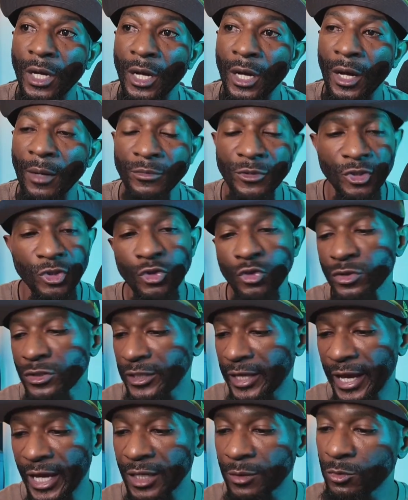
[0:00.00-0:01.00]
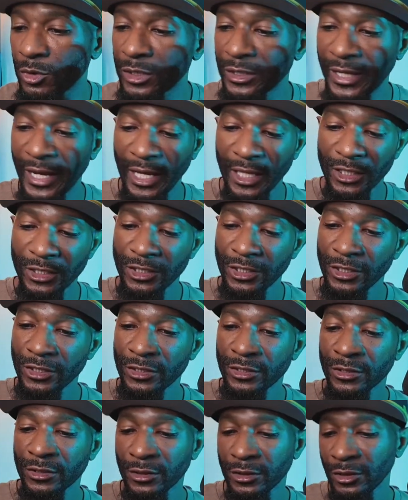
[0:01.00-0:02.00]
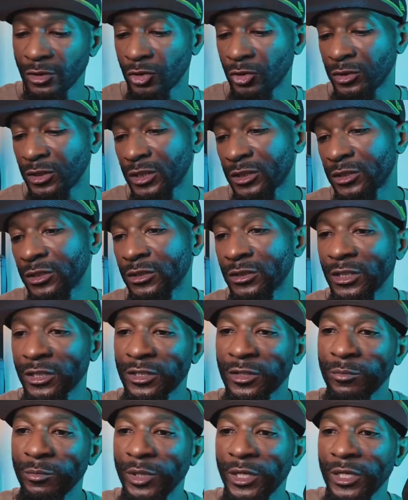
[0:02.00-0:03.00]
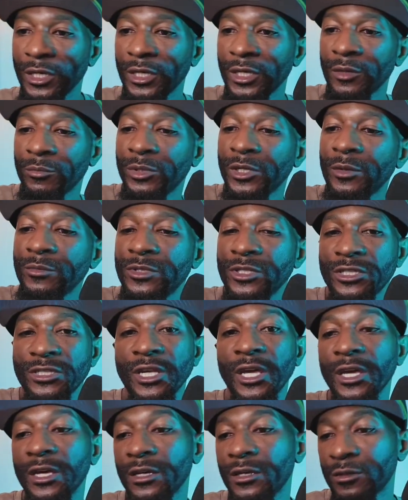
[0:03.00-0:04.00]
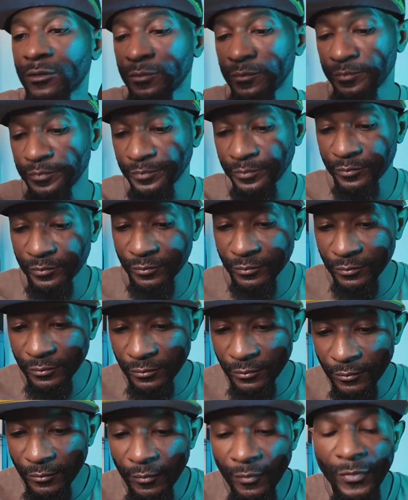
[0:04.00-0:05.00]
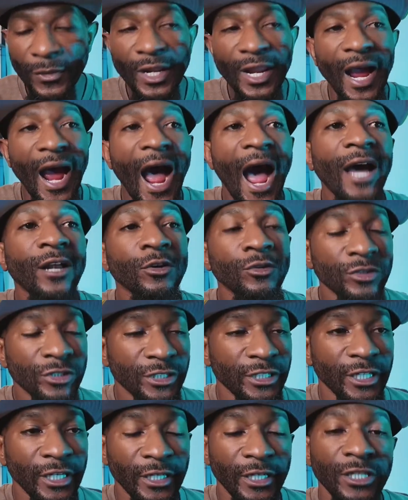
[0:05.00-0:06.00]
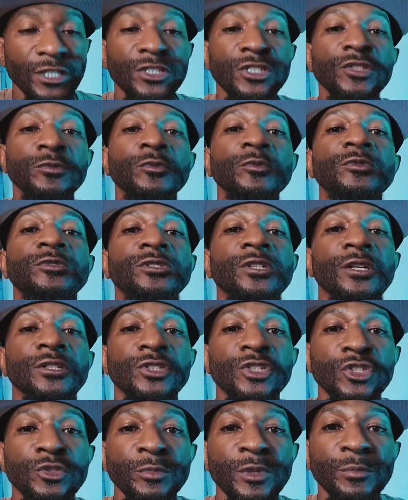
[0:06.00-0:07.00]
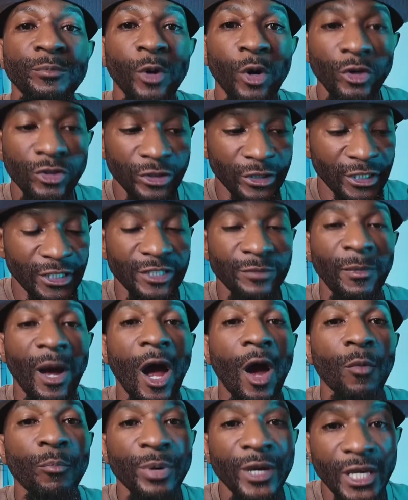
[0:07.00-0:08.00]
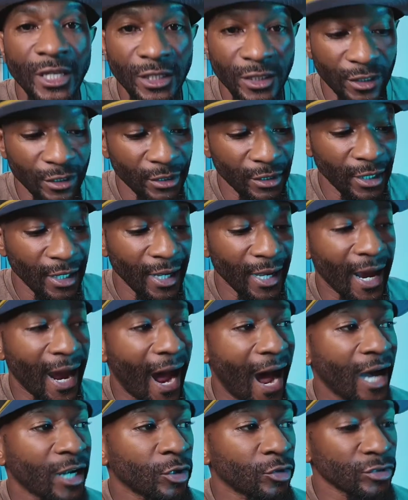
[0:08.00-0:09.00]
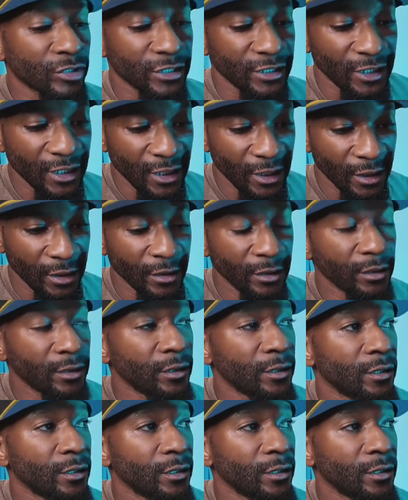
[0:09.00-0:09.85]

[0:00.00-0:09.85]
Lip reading: I'm just using animal analogies, nothing big, but I'm just saying, I don't see, and this is just me personally, it's my opinion. I don't see